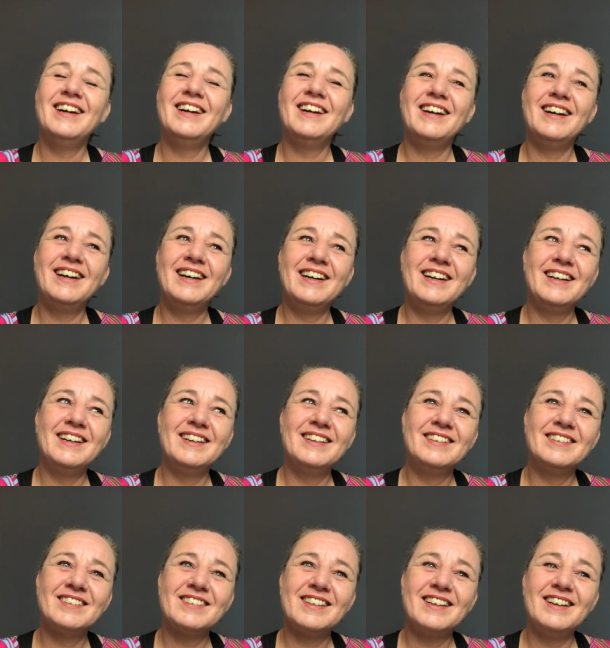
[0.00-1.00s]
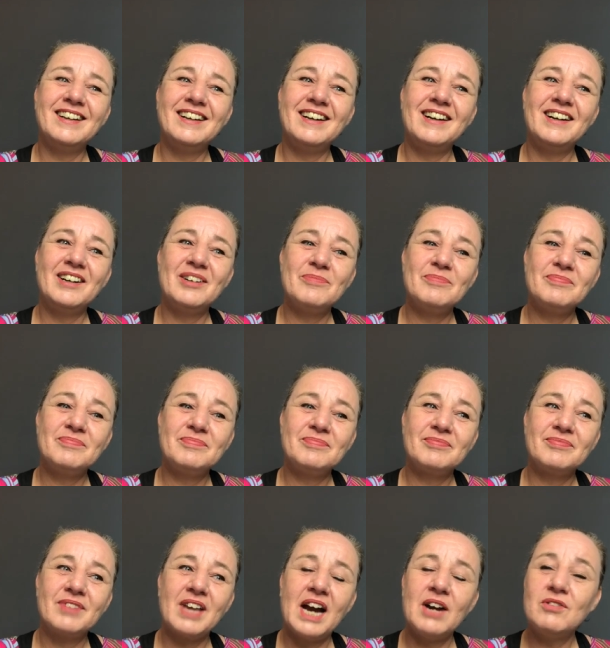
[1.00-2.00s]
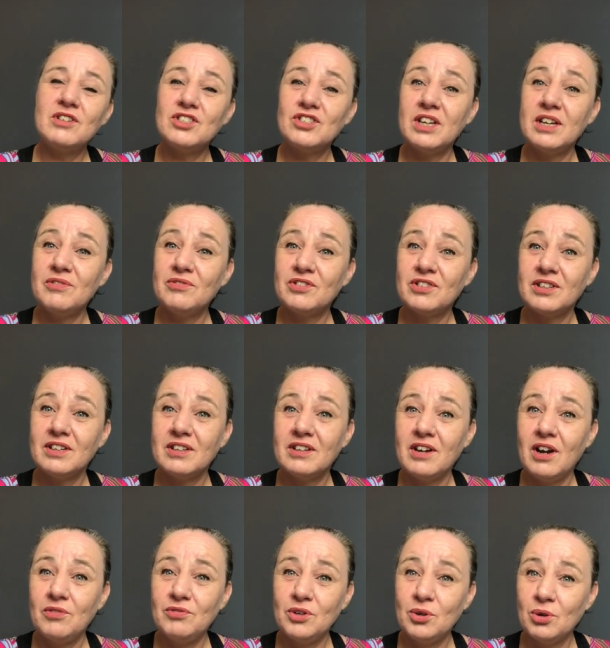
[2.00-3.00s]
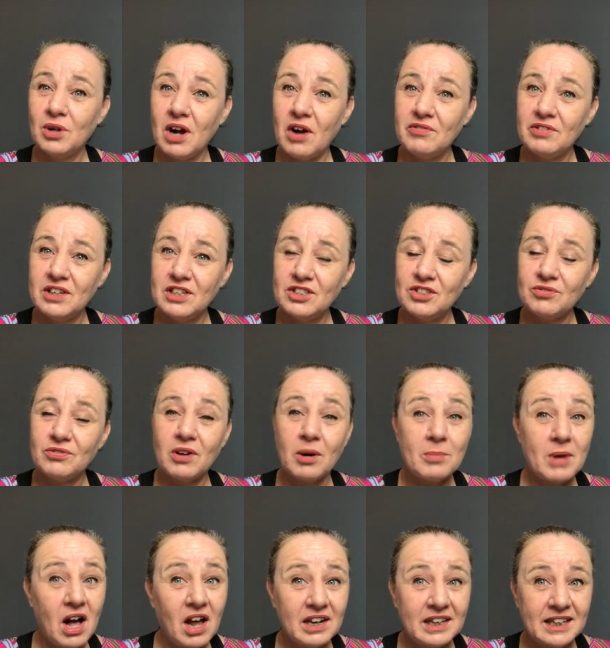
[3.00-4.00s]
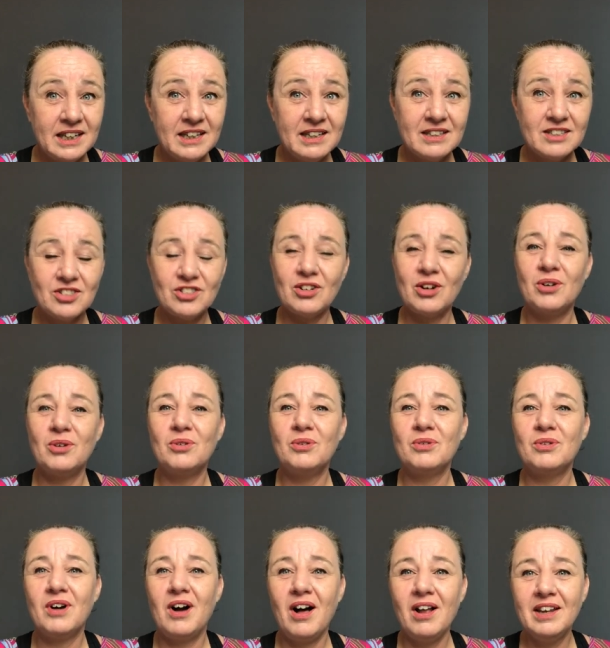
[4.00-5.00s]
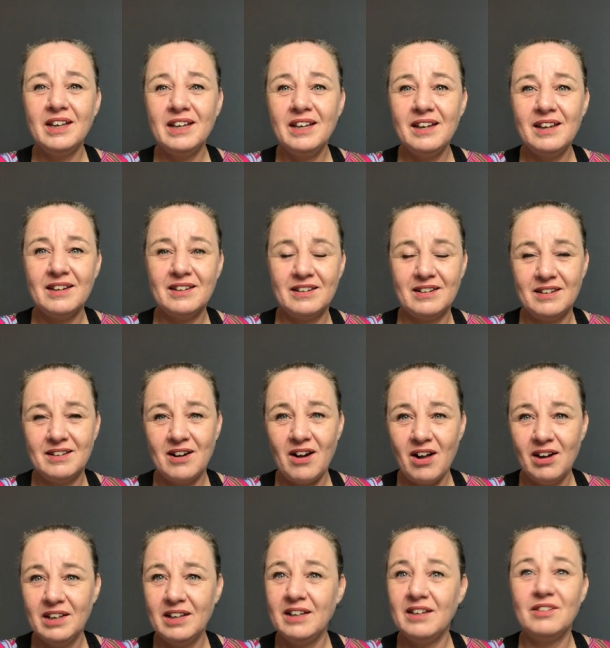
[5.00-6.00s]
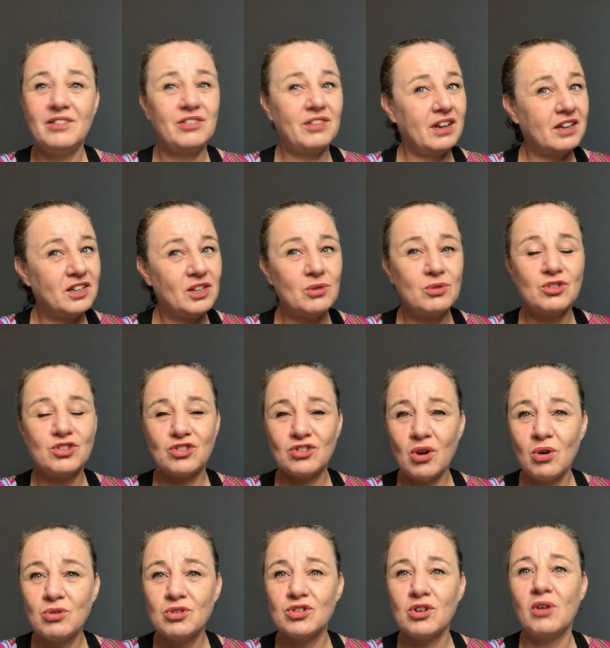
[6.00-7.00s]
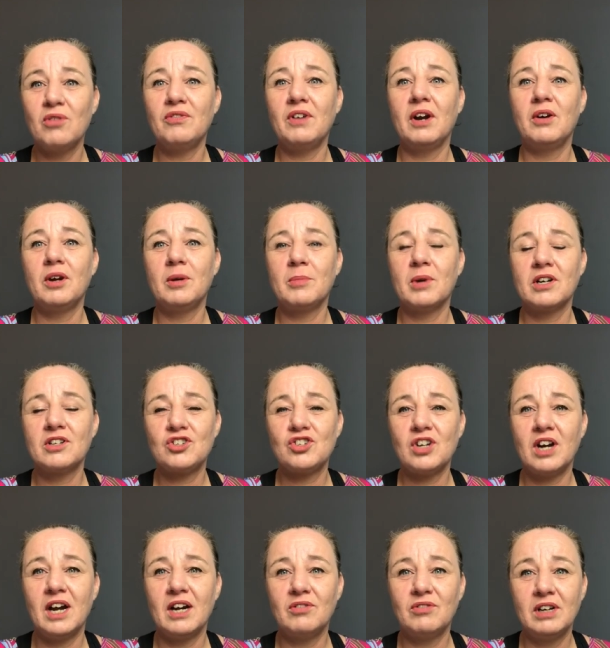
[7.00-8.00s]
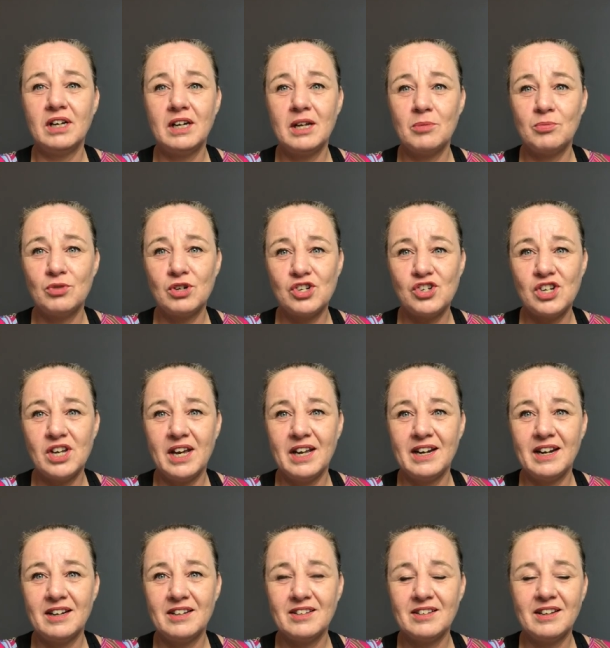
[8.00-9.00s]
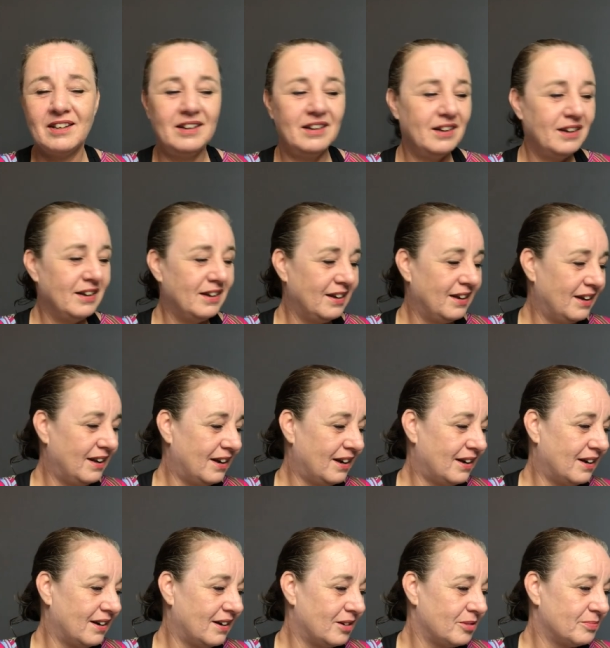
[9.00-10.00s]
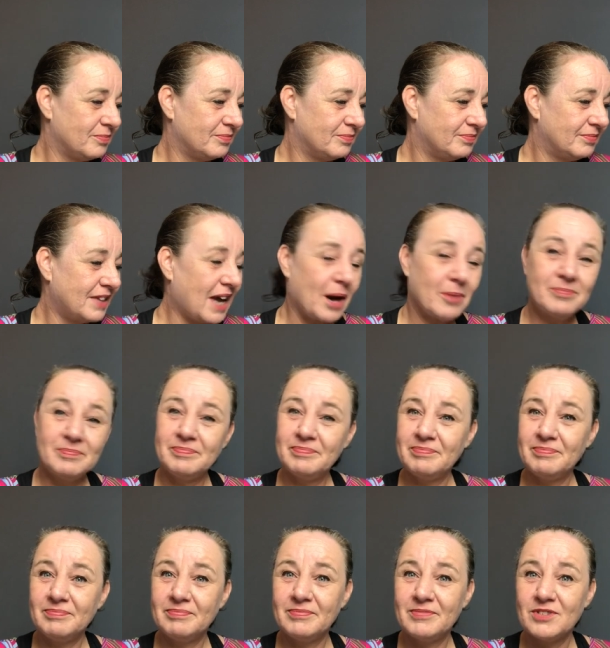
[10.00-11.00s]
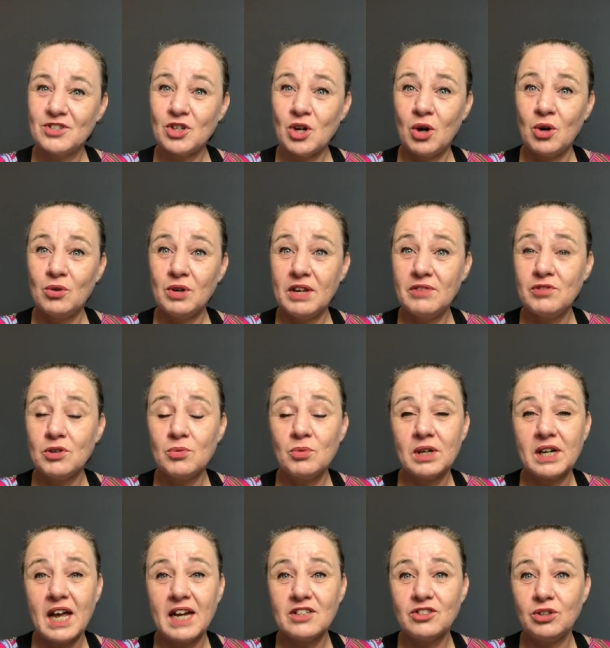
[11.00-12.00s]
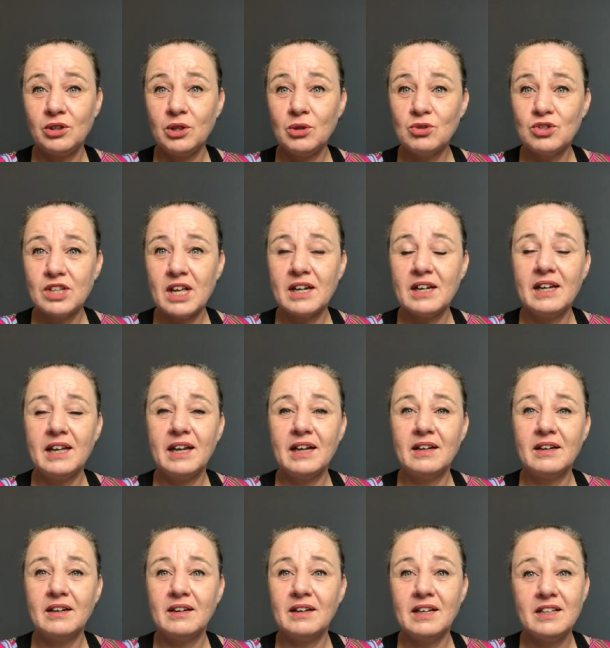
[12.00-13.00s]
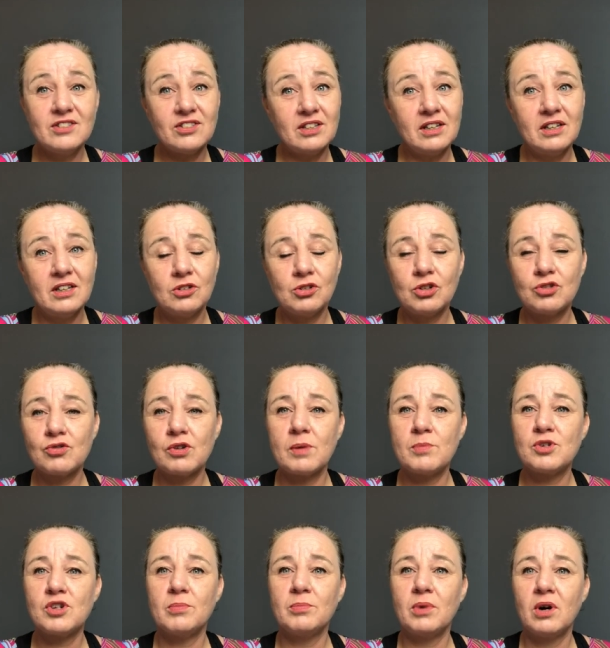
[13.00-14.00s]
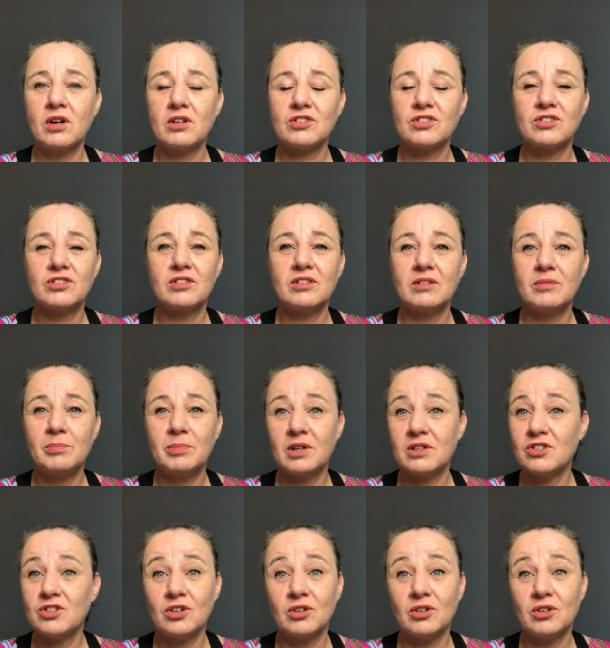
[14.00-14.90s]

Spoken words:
And I received a few coffees from Holly. So Holly, thank you so, so very much. I really appreciate it. Yeah, so if you would like to use that link, it's in the description box, but